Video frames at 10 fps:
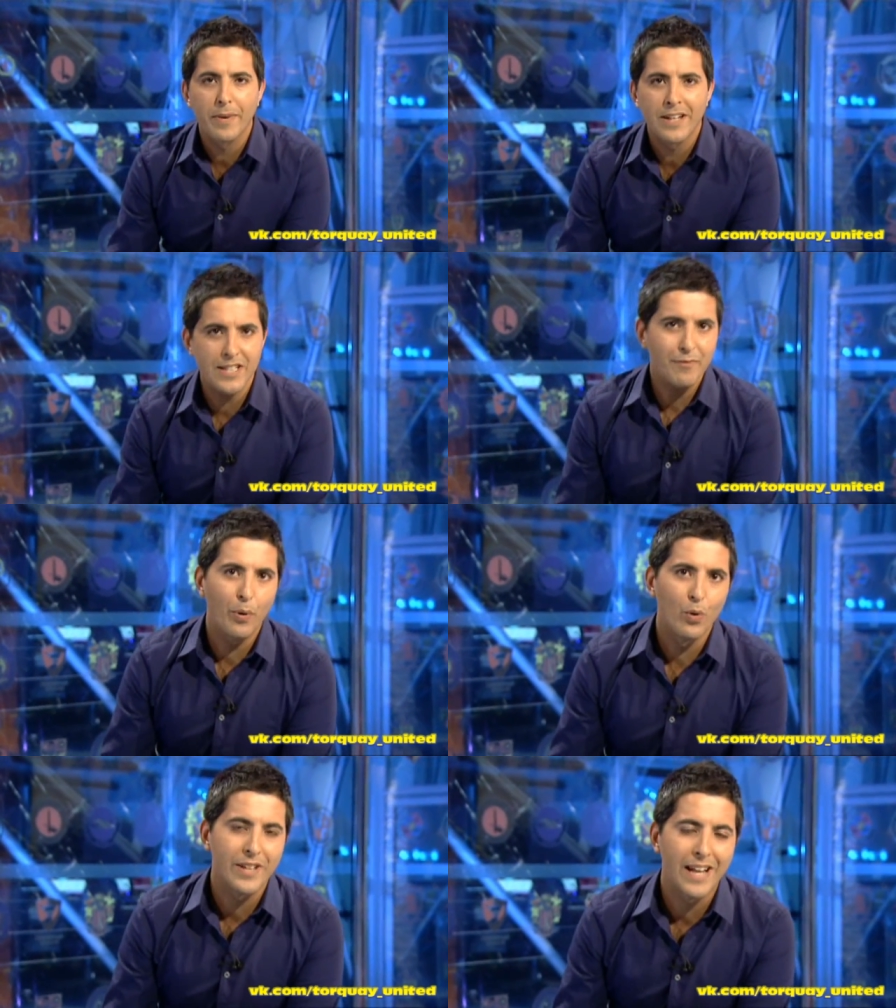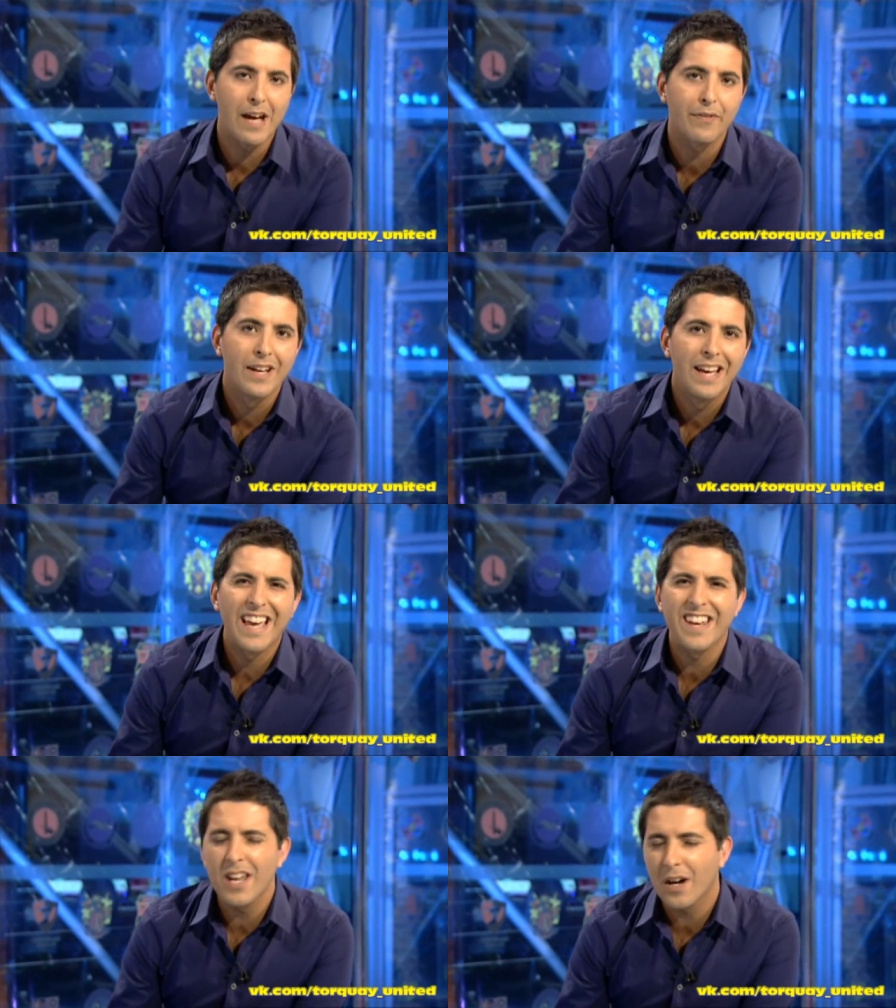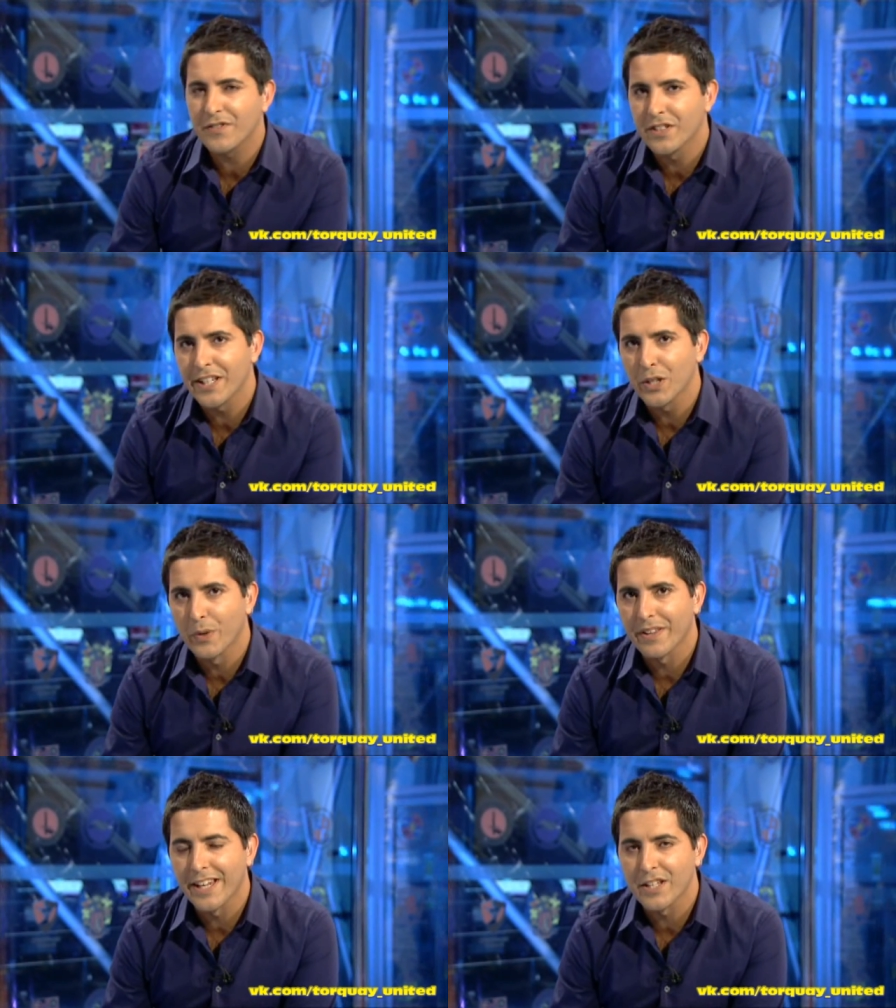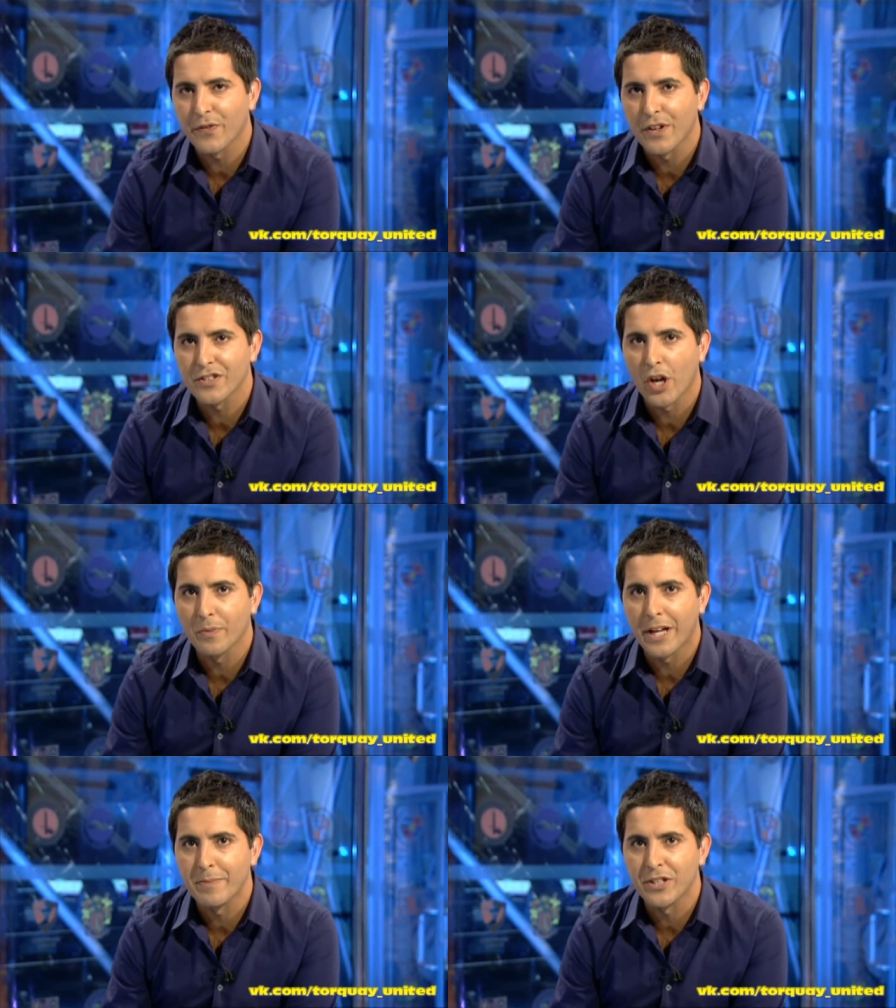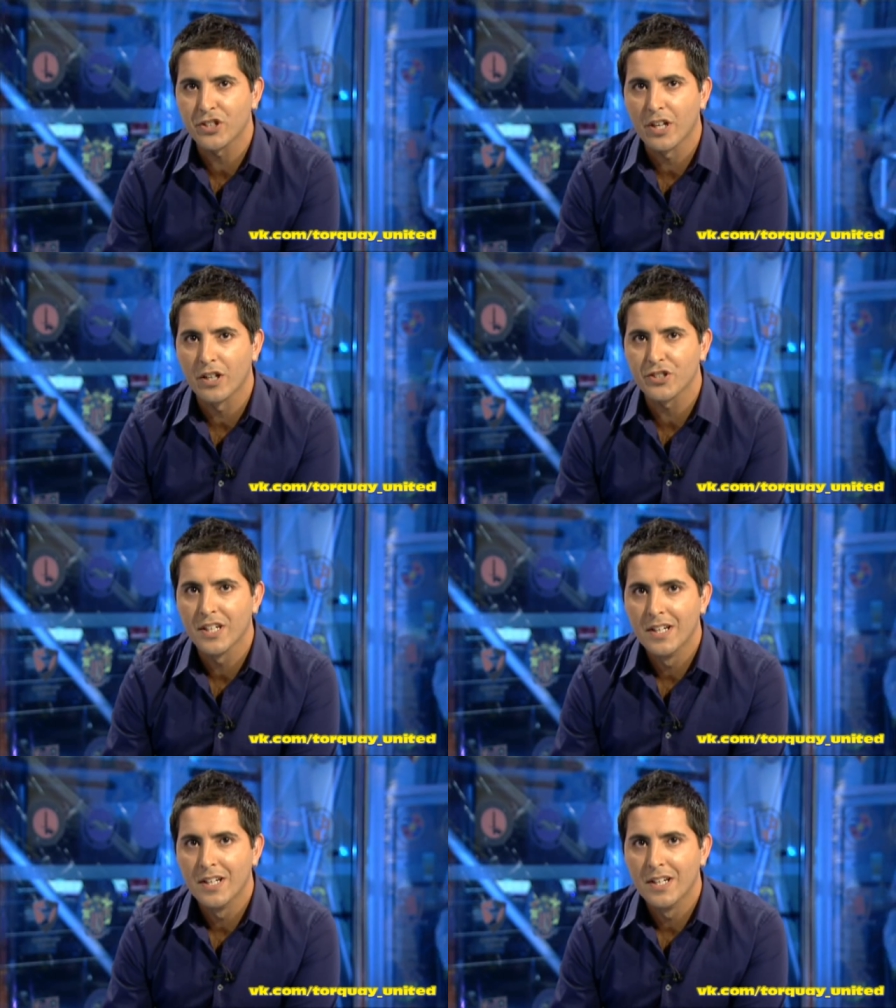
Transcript: And as if Paul didn't have enough to deal with in his first home game in charge,